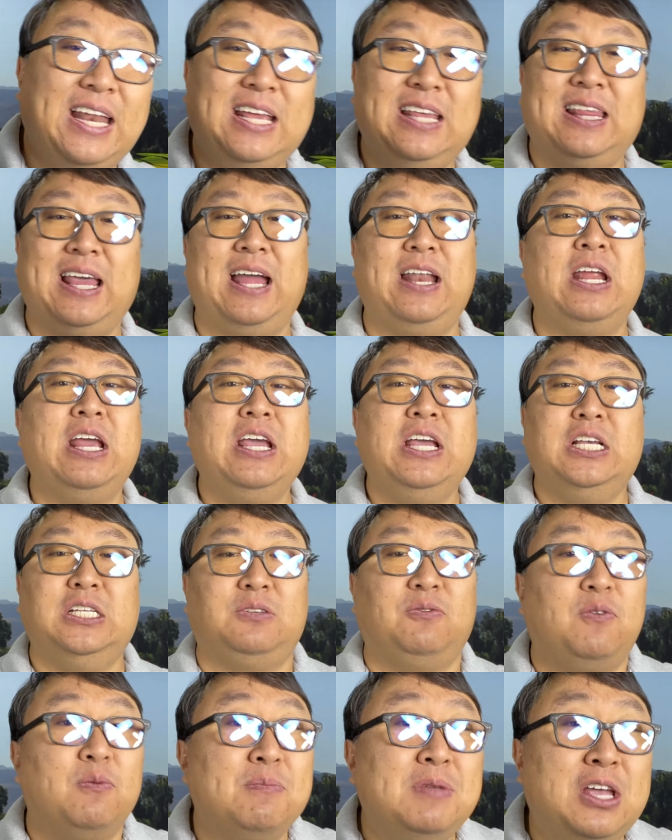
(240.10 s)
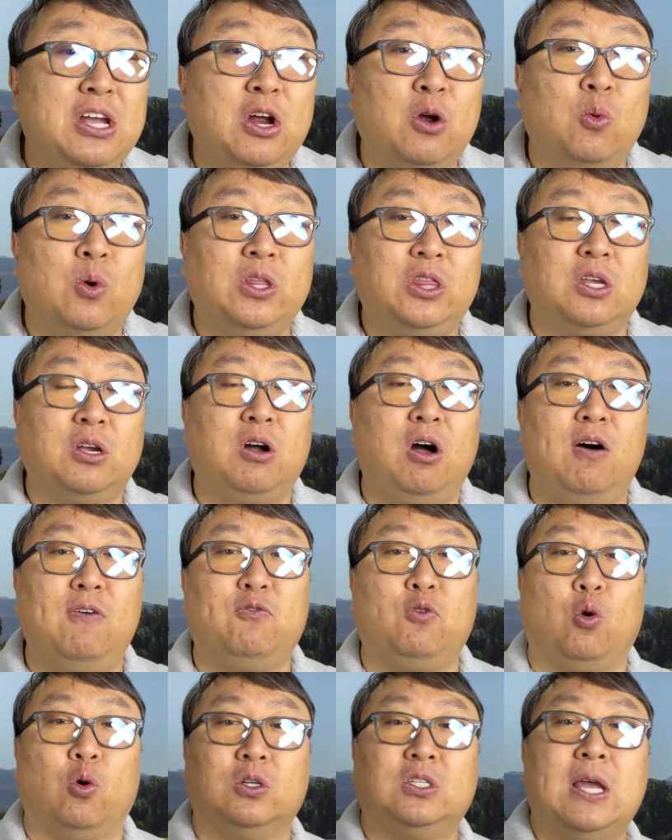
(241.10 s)
that is familiar with the golf
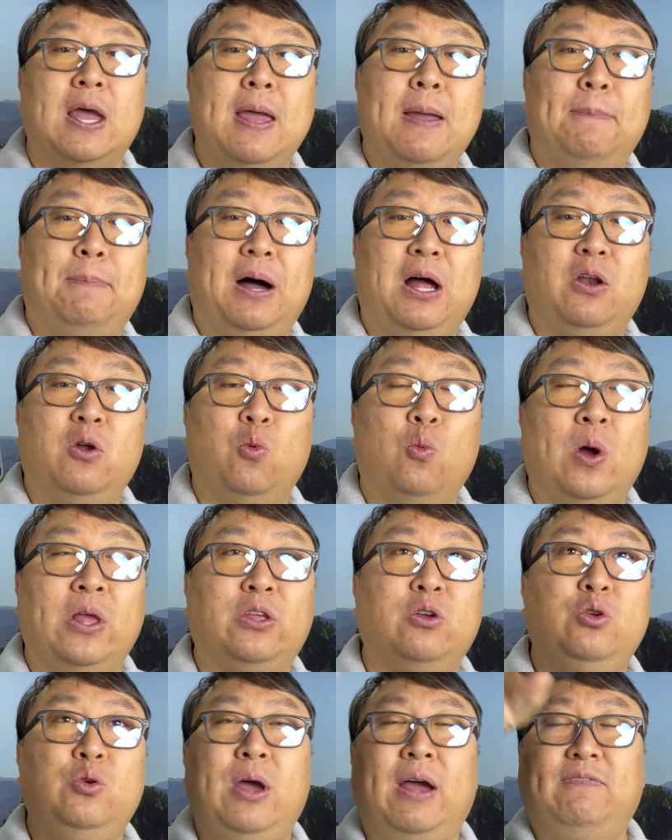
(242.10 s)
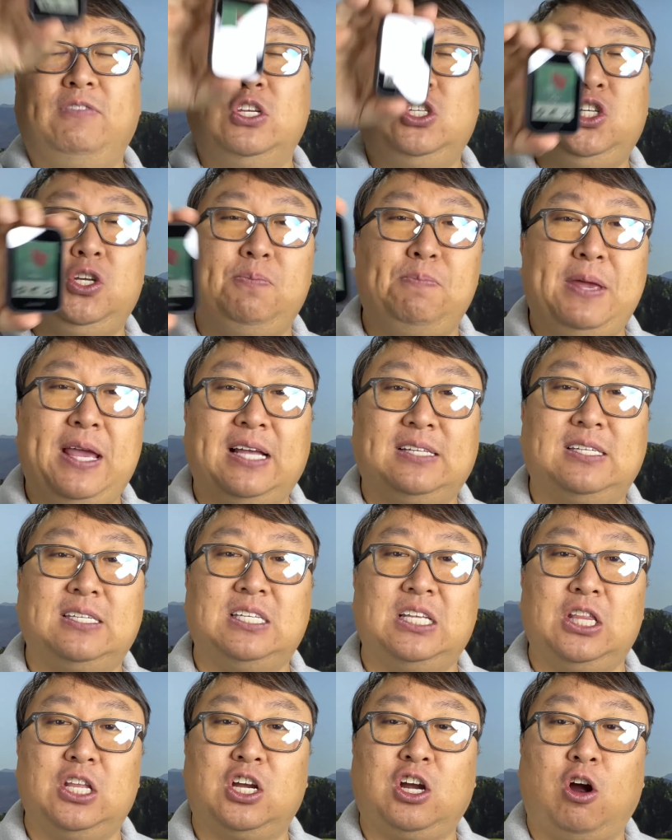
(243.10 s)
course, but whether you have the G P Ses in
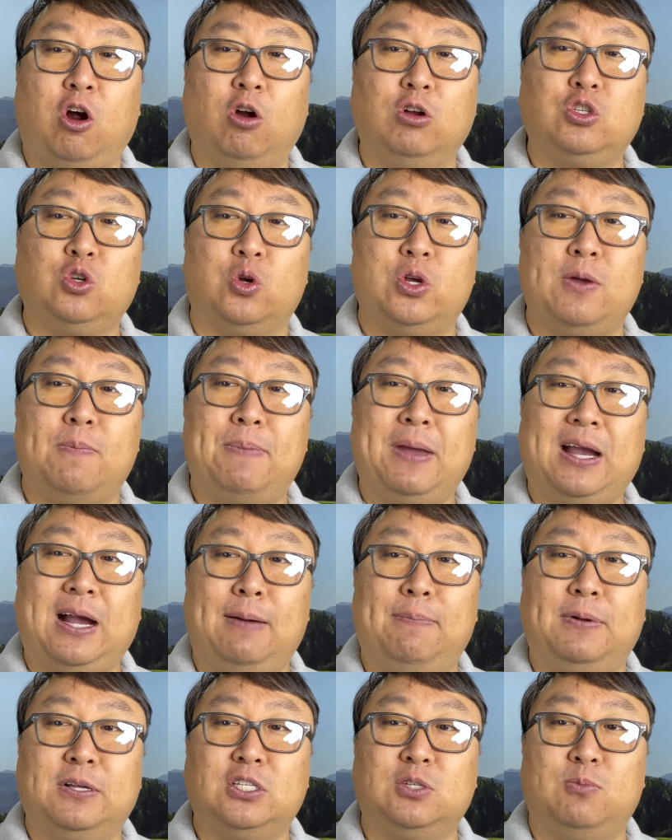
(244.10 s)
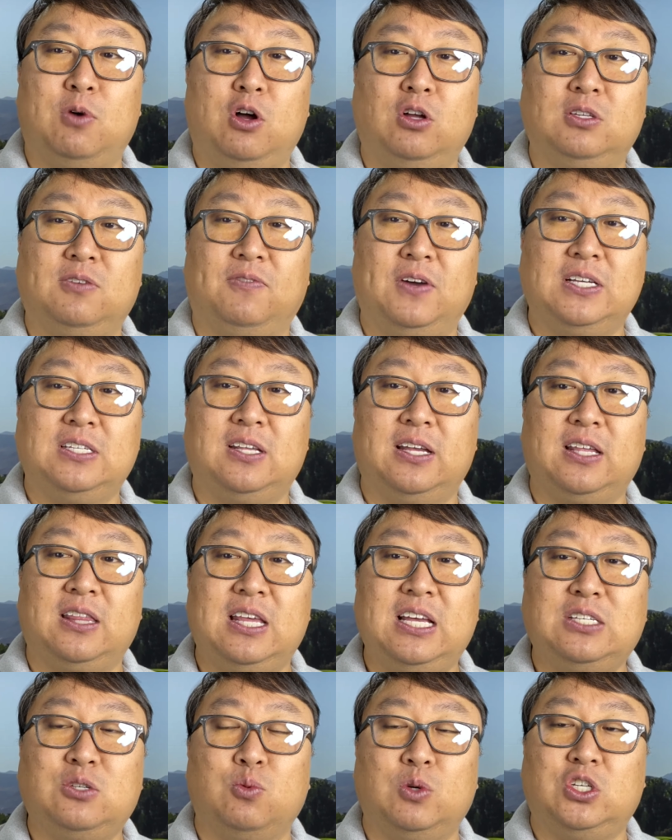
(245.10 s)
the carts or you pick up a small device like
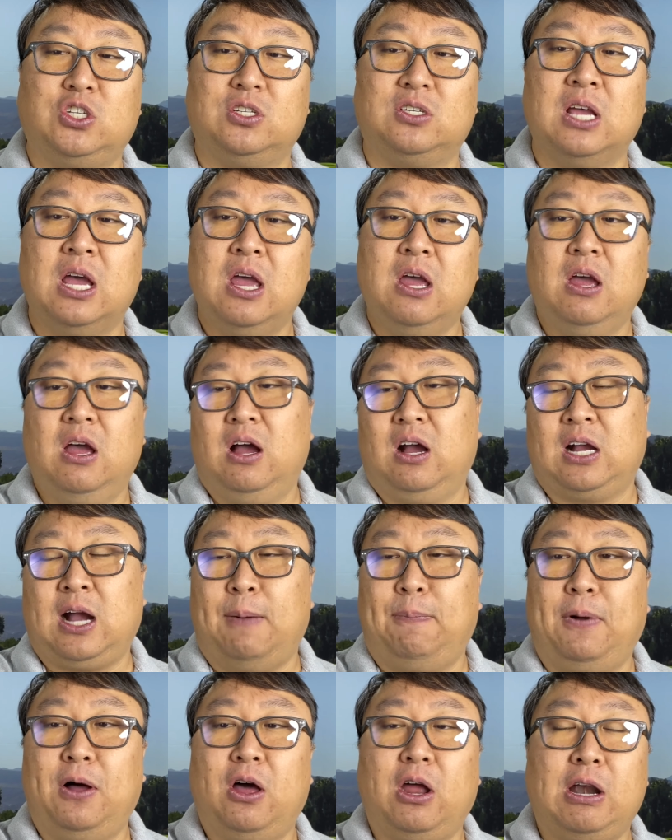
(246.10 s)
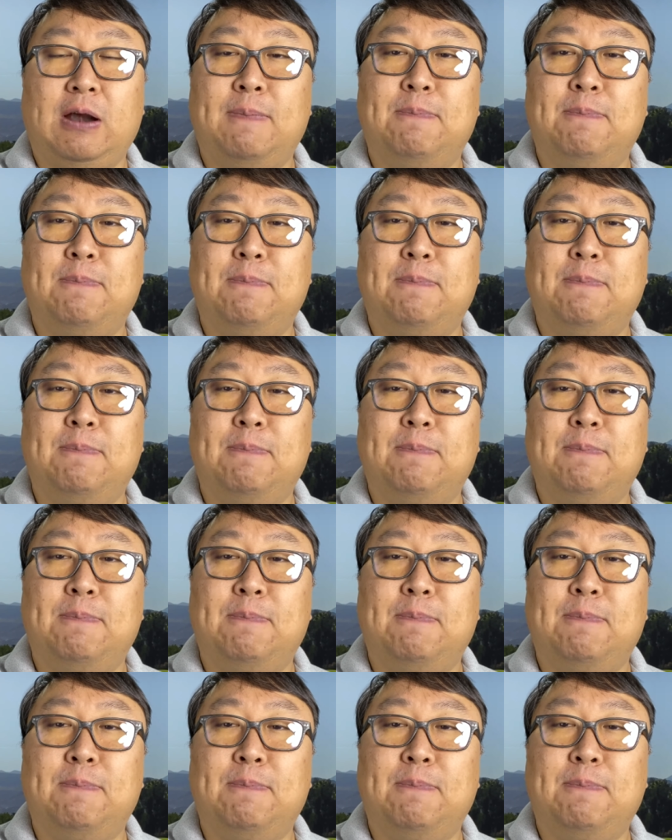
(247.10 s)
this, which is a couple hundred